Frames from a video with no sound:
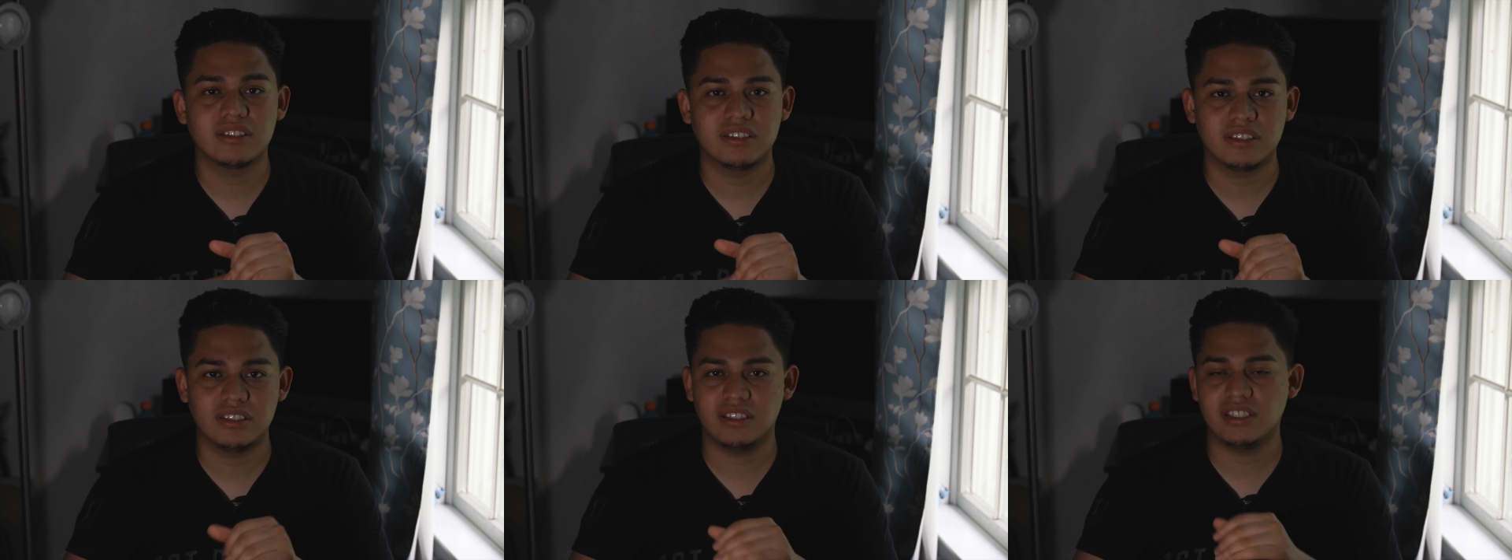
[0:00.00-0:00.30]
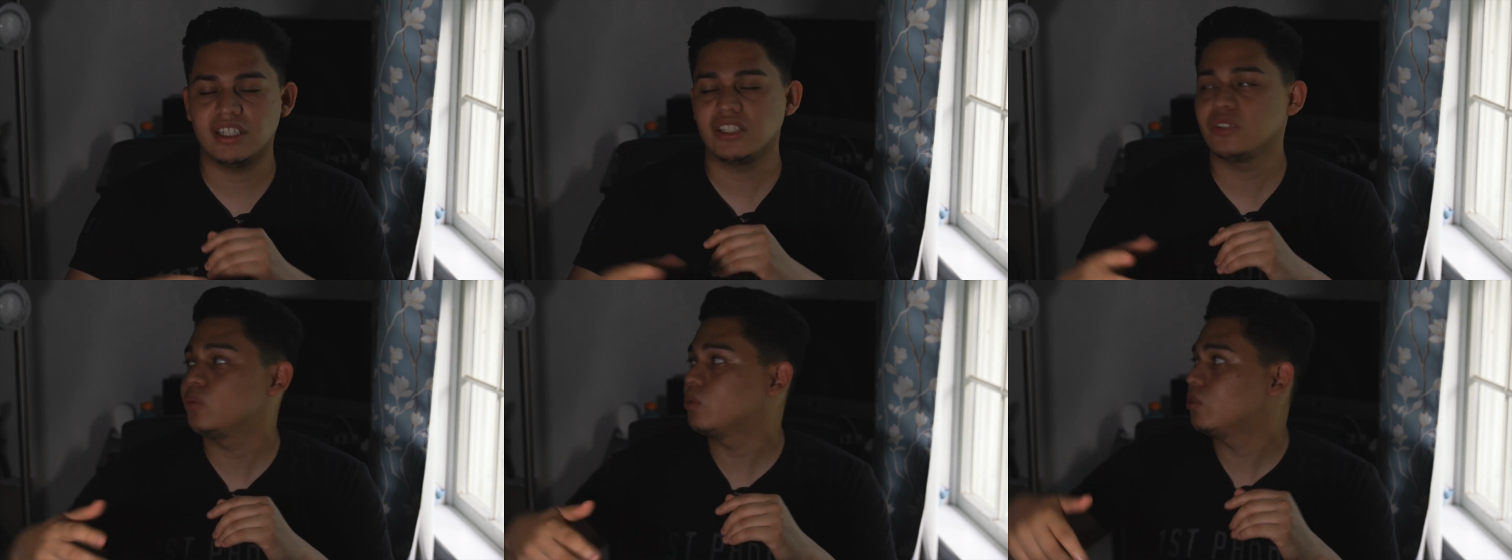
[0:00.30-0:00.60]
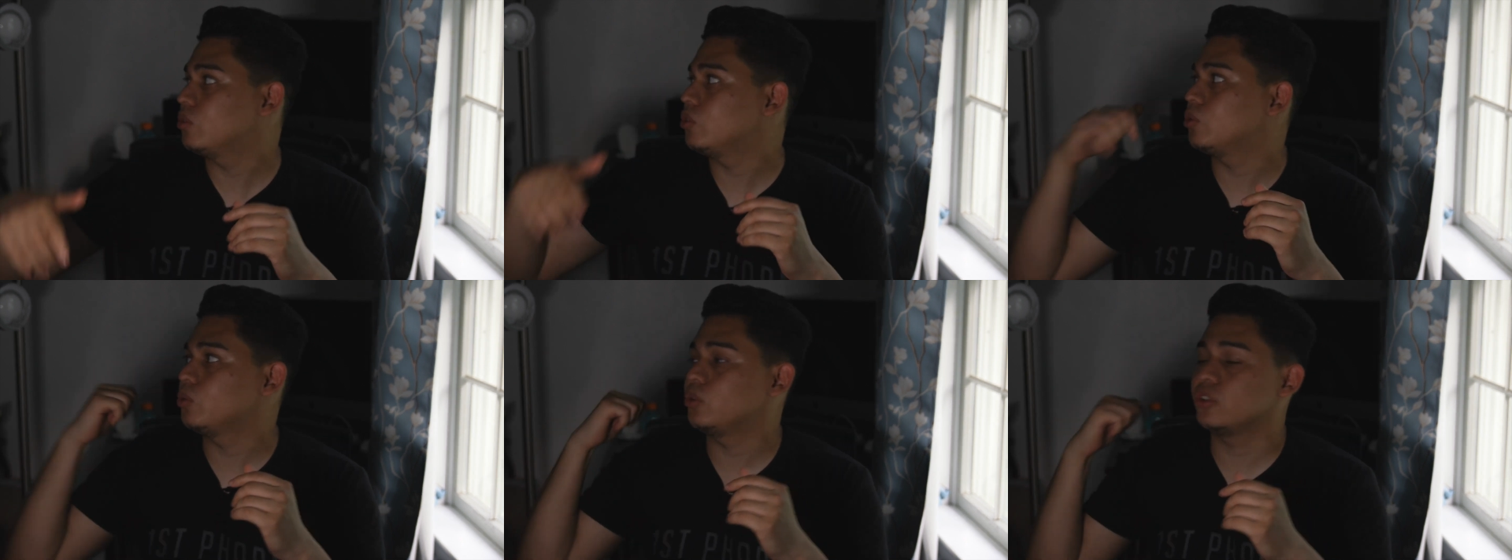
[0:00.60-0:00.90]
then that's
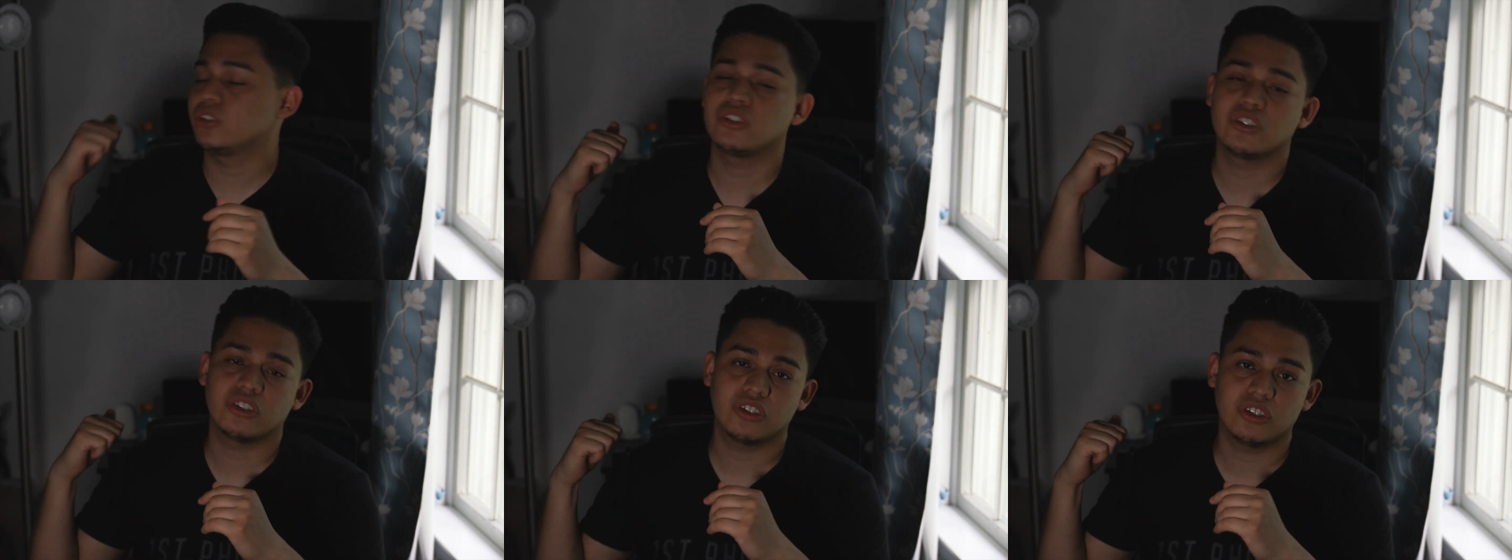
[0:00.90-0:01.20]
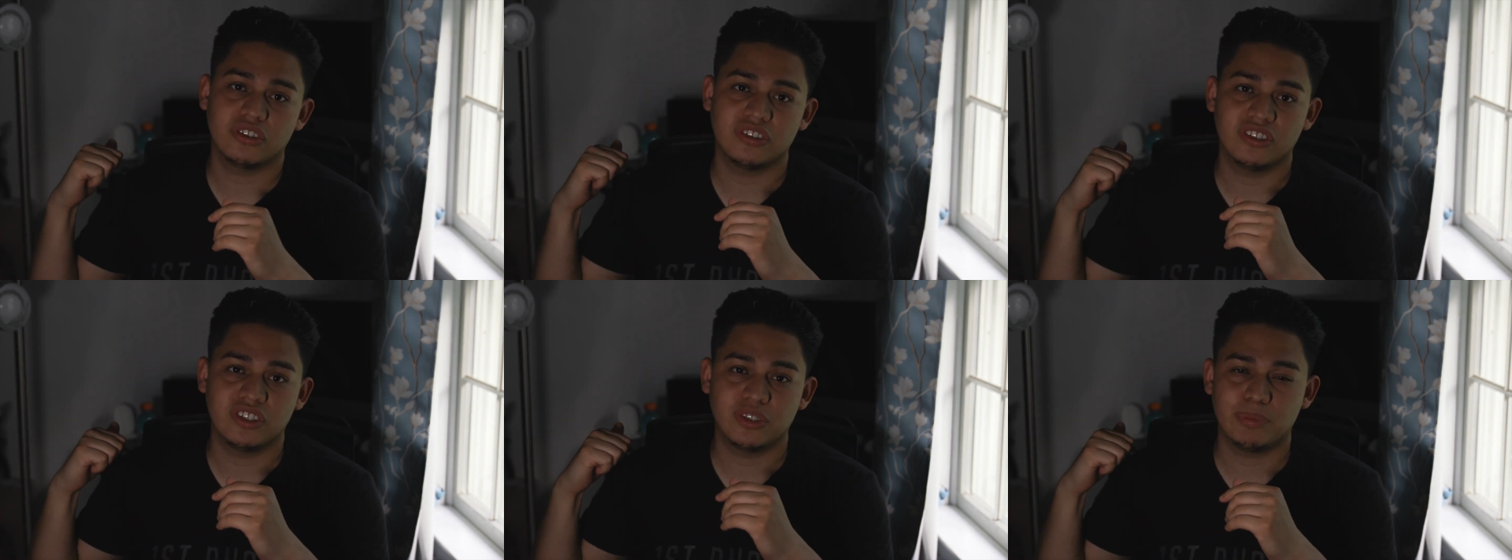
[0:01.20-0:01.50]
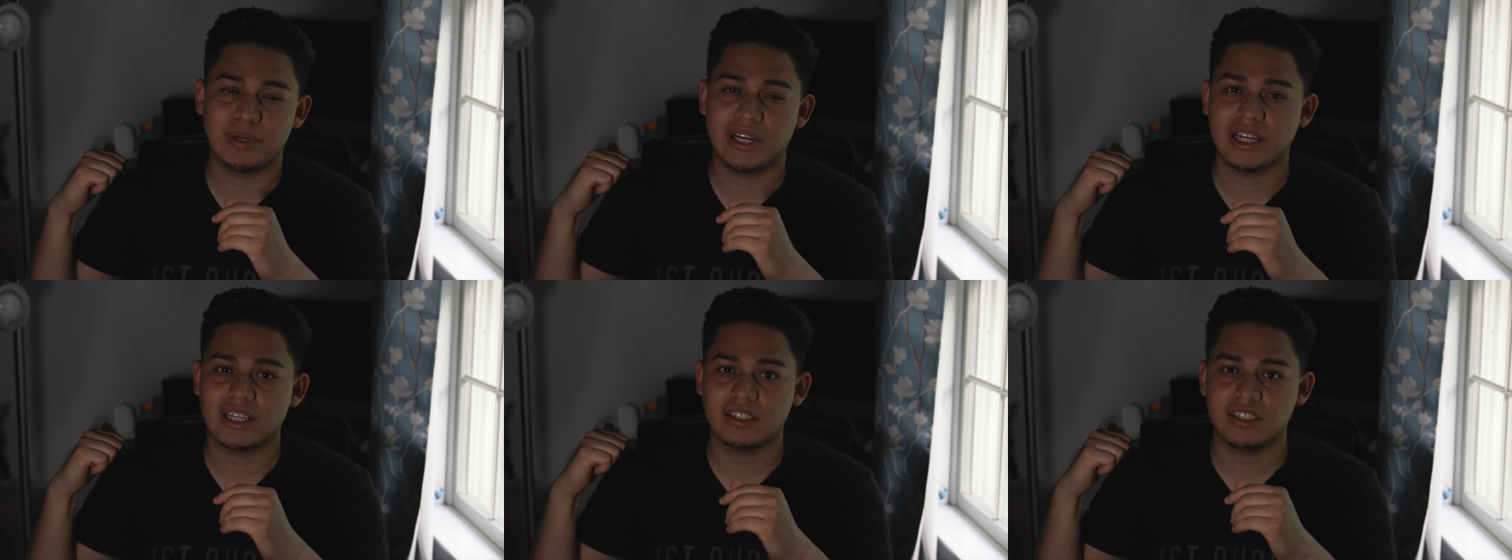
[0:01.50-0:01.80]
when you would turn on these
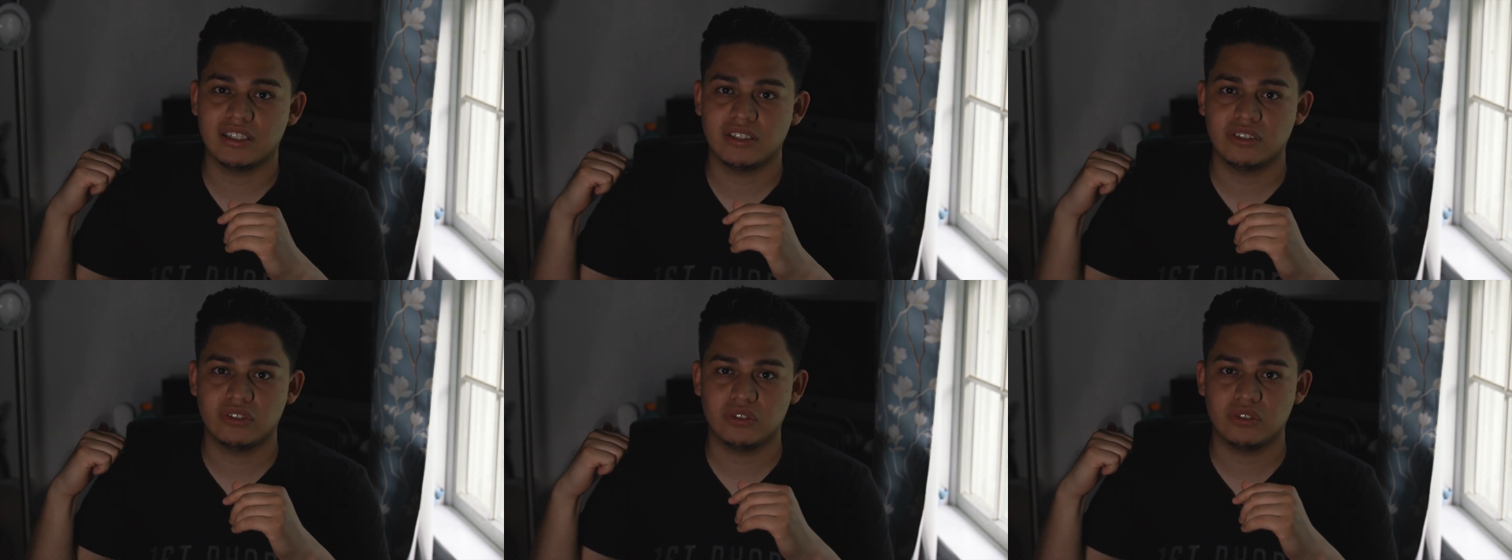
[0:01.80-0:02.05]
backlights.